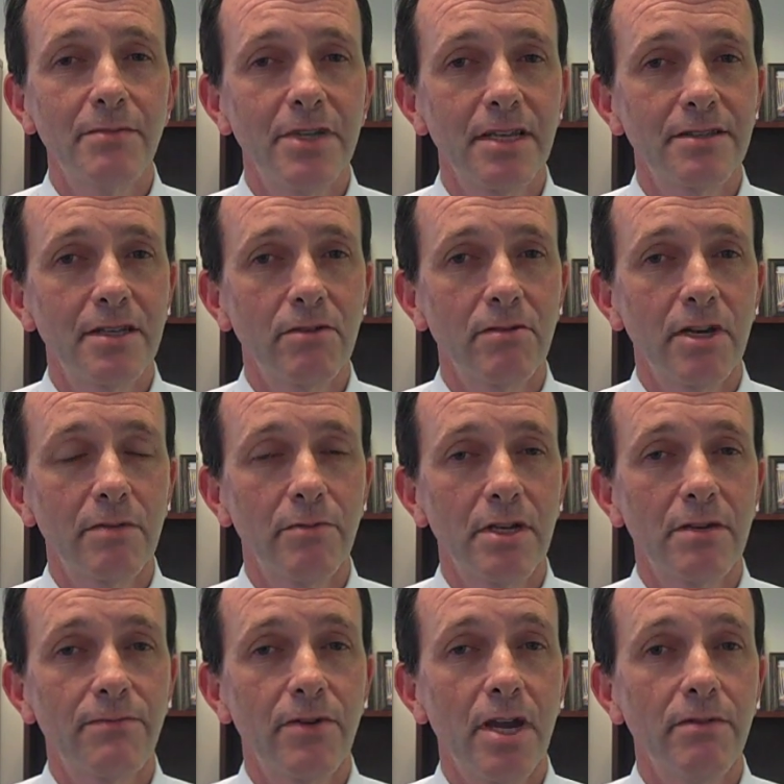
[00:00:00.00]
testing
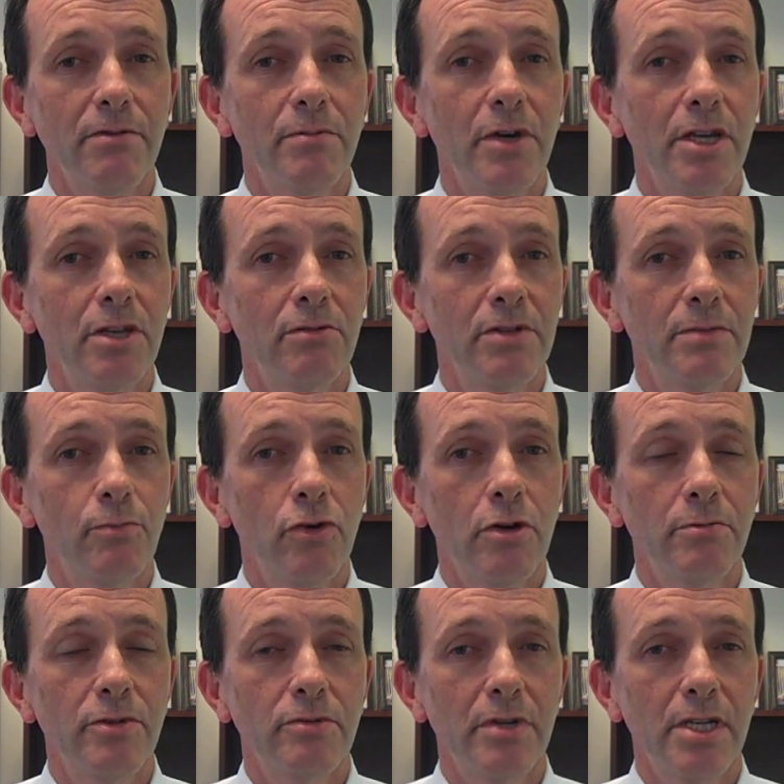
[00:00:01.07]
recommended for everybody who was born
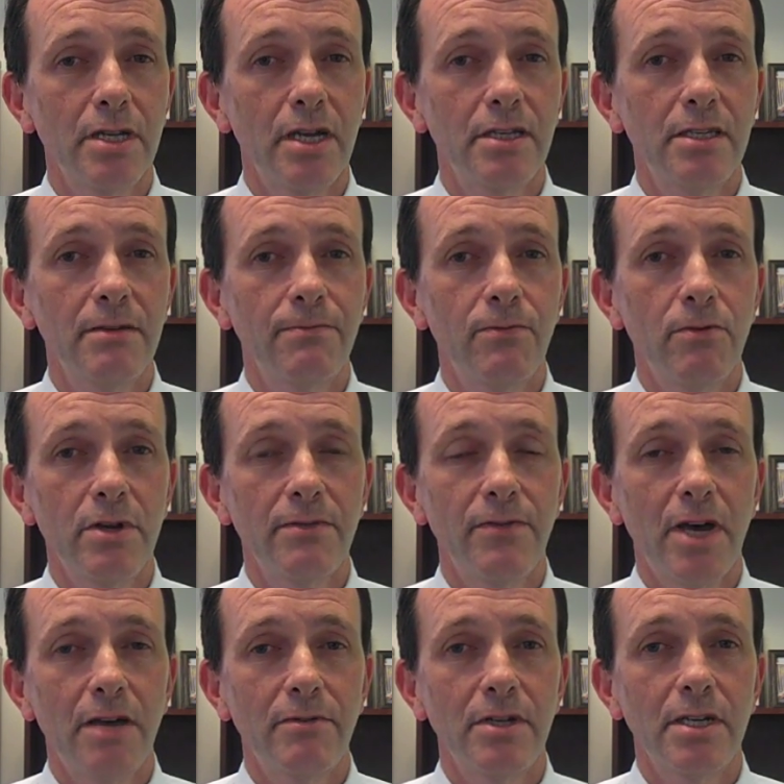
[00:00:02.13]
between
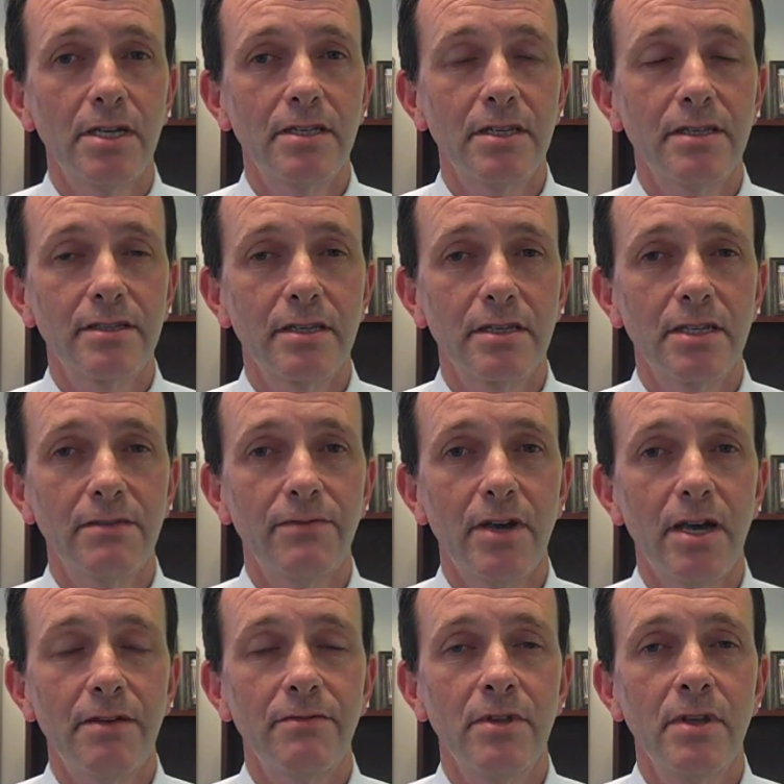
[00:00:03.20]
1945 and
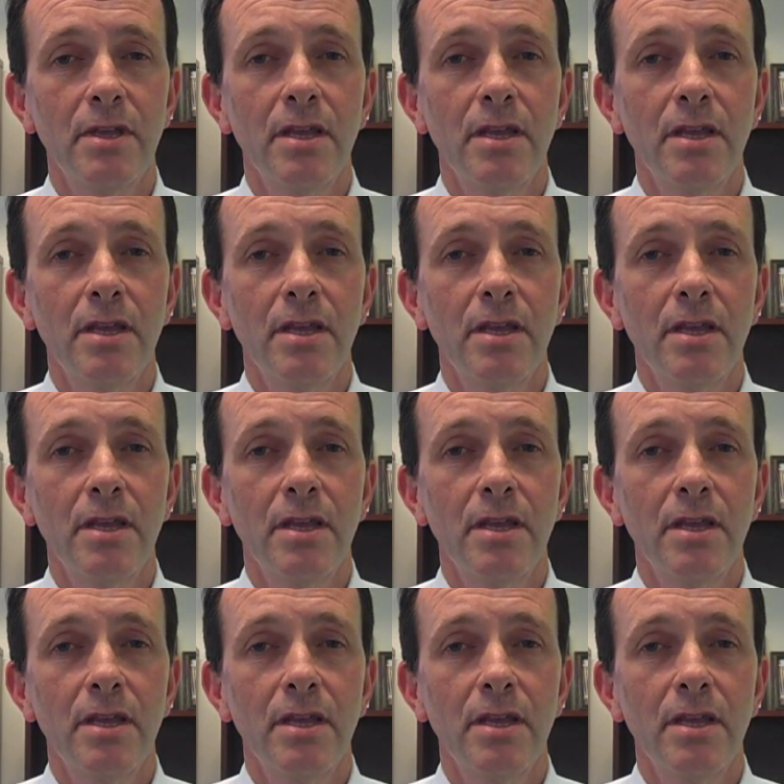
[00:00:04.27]
1965.